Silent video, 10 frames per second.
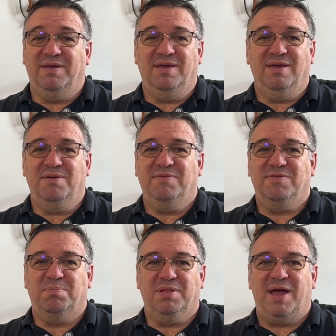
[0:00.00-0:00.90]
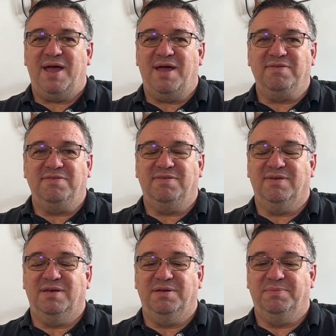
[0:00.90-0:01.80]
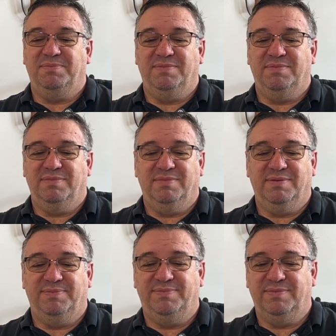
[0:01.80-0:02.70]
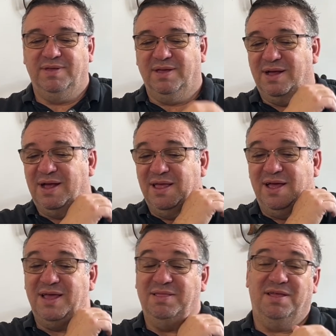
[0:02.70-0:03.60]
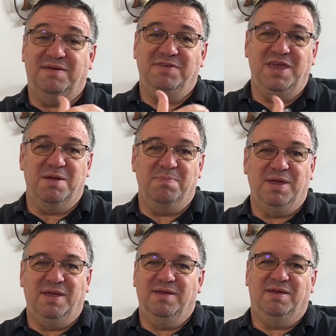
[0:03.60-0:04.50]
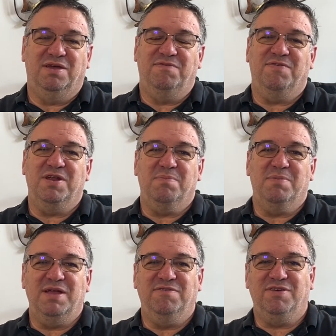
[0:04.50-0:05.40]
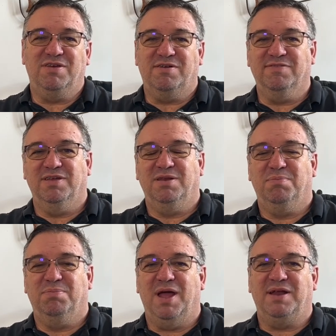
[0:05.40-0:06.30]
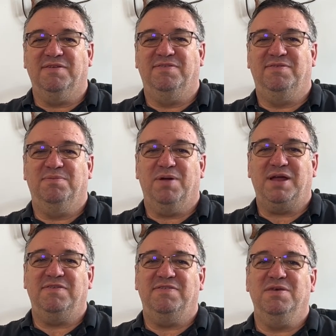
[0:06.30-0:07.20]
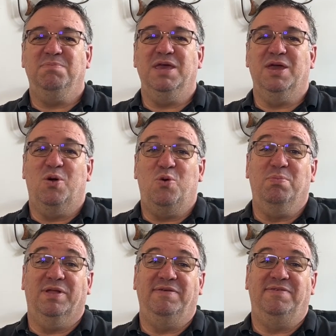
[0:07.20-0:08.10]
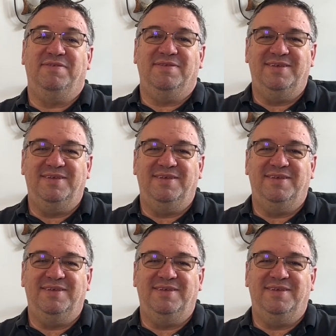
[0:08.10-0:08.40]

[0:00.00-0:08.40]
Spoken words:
It was a blast. I love camping. Good friend of mine, she calls it practicing being homeless.